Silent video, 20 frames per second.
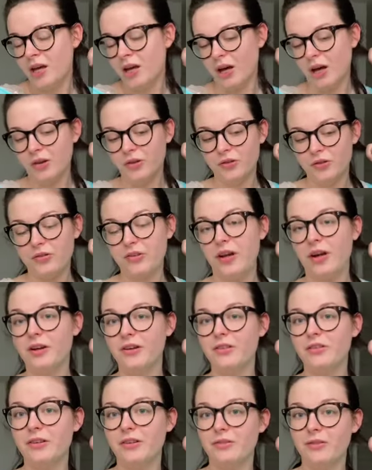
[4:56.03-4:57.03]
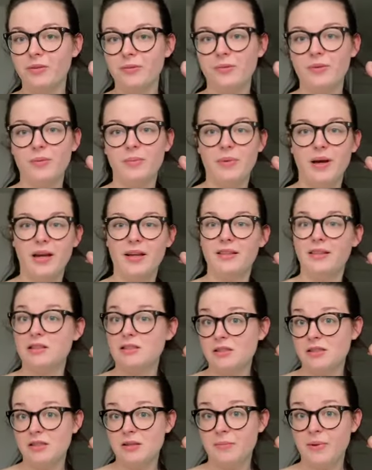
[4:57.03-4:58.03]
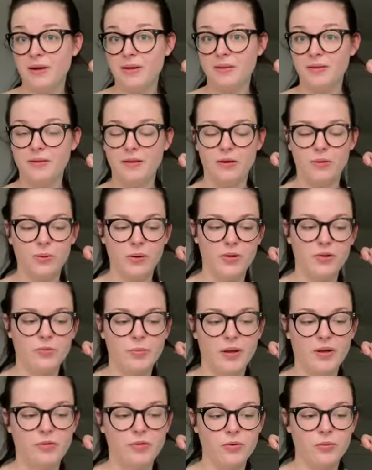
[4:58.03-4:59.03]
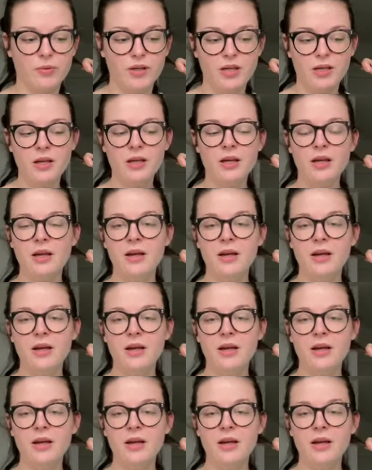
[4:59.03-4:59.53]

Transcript: Others' hair is different from mine. This is the method that works best for me.